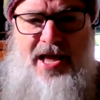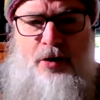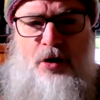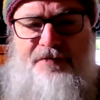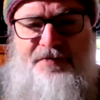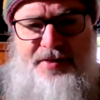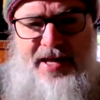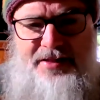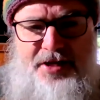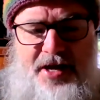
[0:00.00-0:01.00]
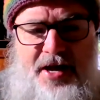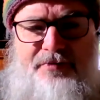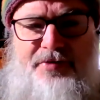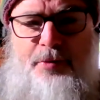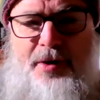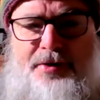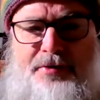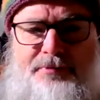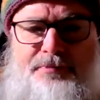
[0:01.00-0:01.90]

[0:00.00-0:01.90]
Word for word: Now, offer that to everyone.